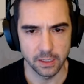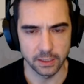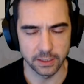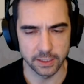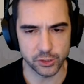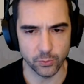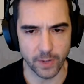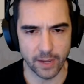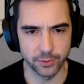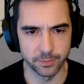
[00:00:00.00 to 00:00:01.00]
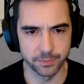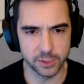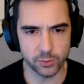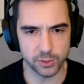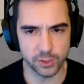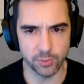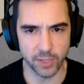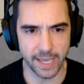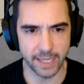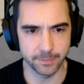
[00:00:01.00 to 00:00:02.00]
And let's surround them. This was the
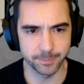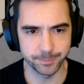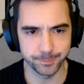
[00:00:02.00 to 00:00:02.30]
plan.